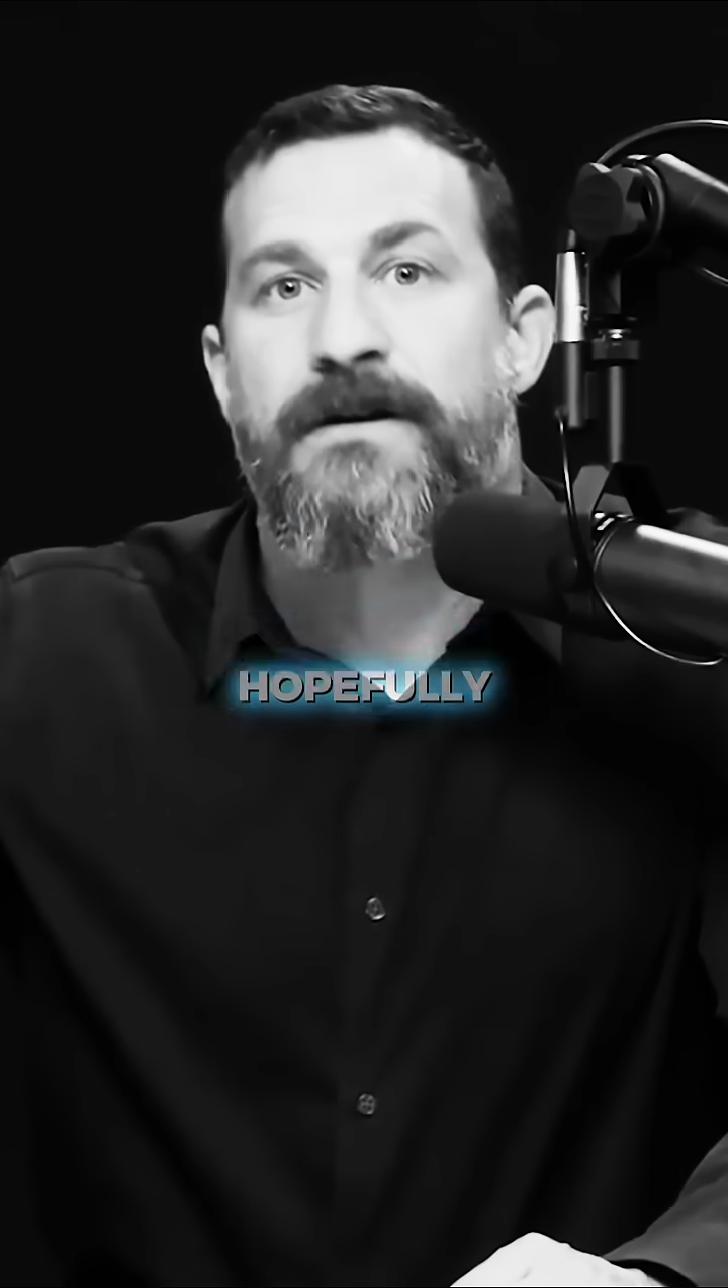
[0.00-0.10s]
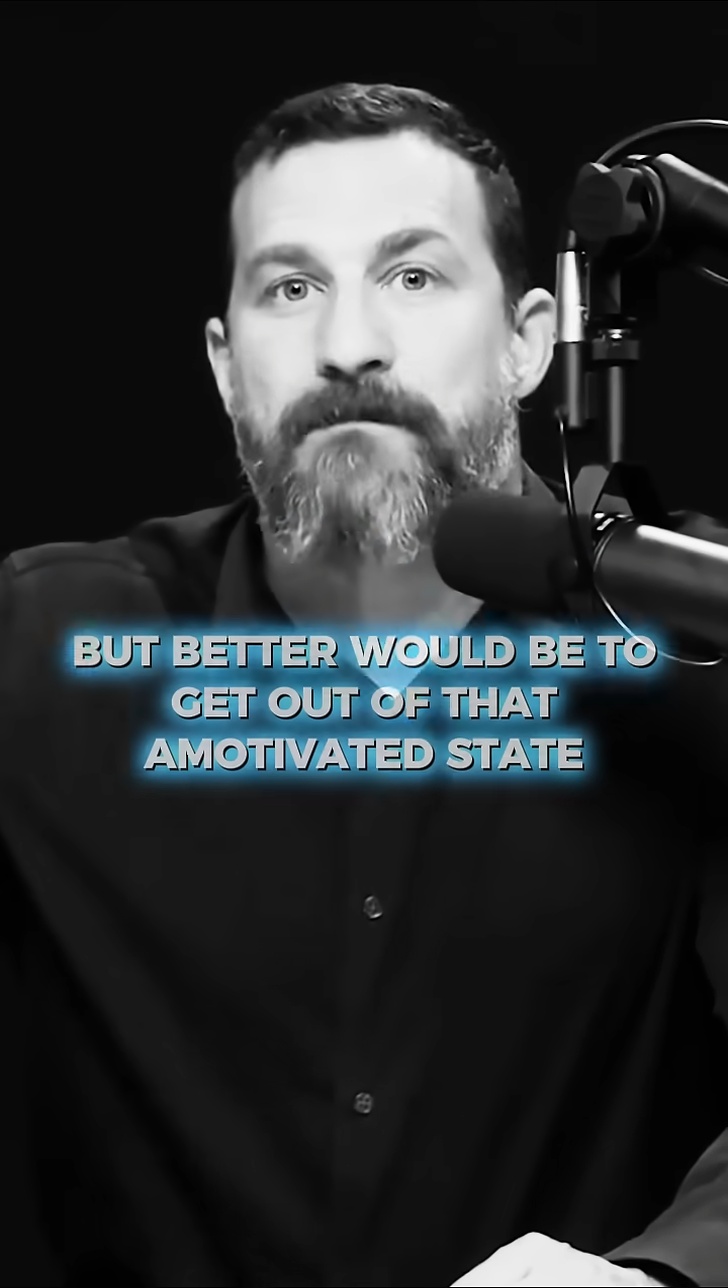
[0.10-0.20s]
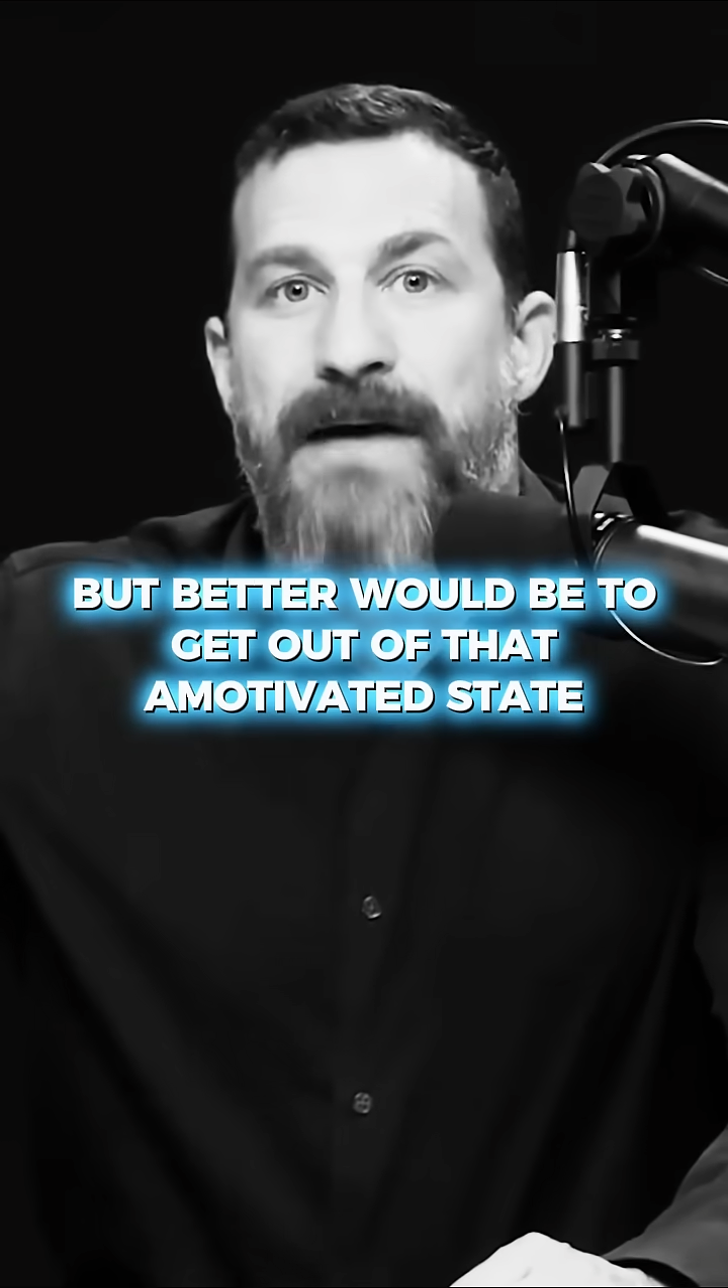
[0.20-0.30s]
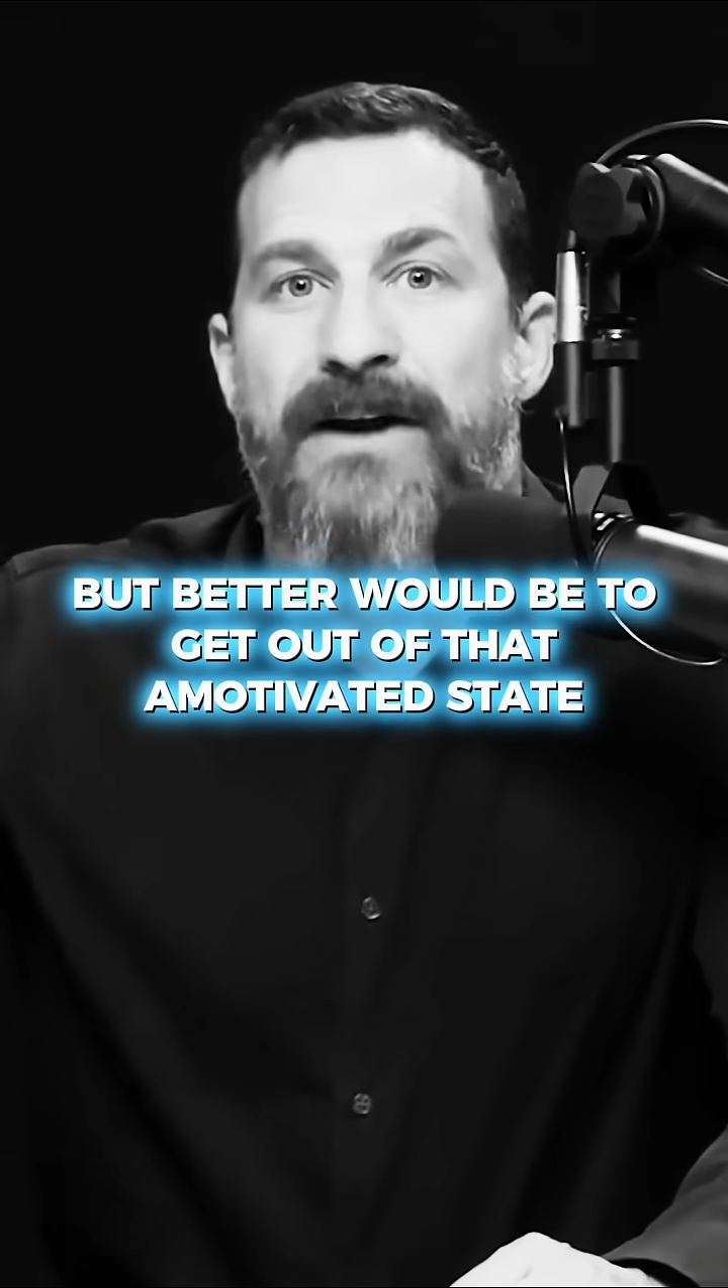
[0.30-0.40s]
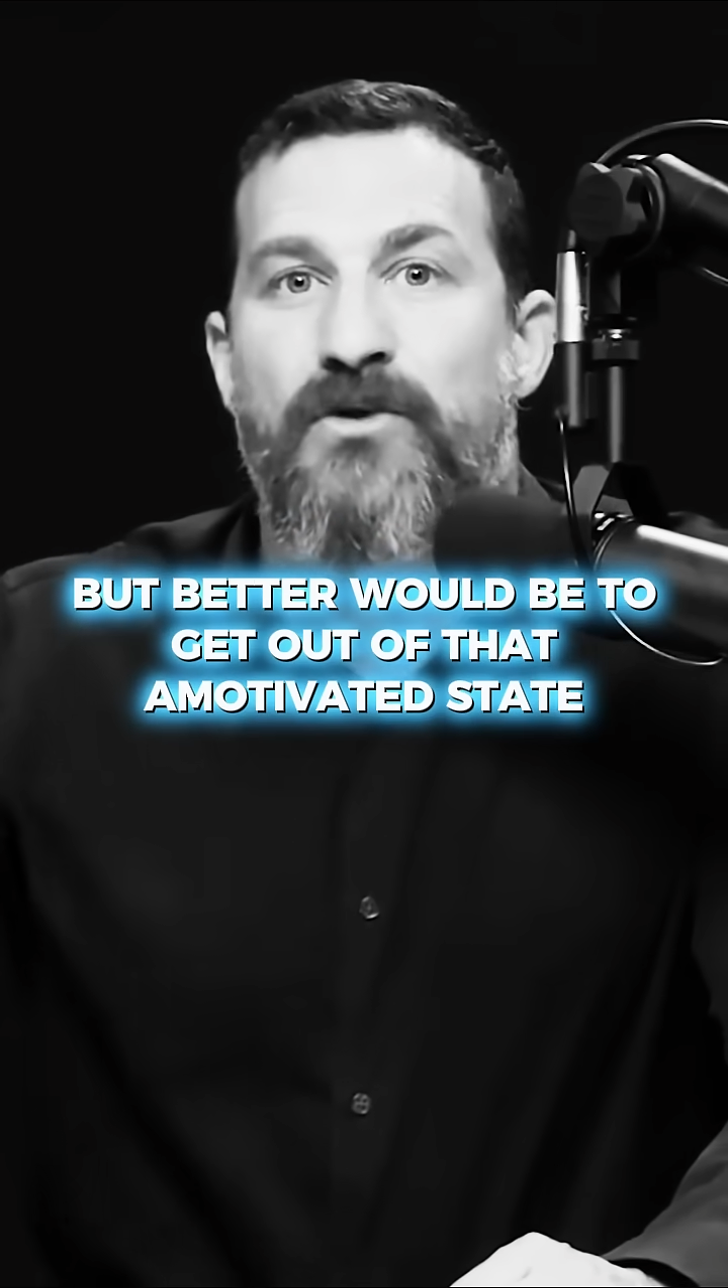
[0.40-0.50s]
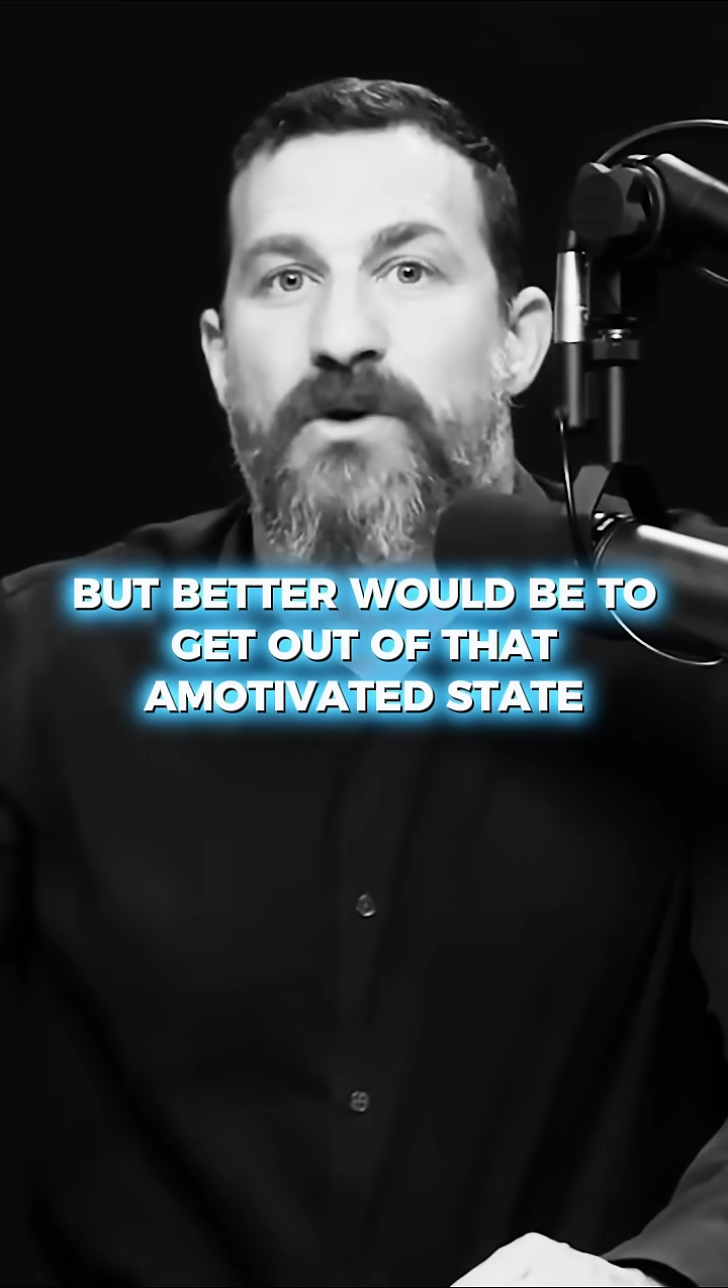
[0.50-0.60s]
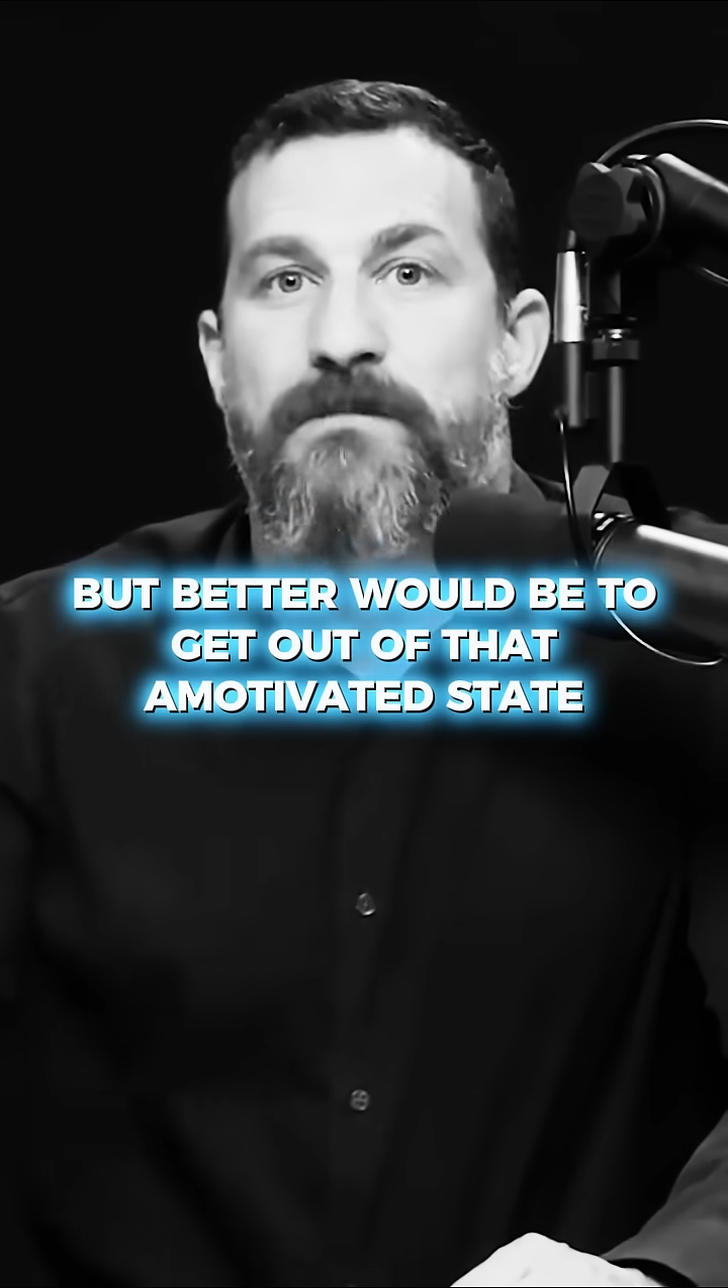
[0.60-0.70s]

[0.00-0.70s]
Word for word: But better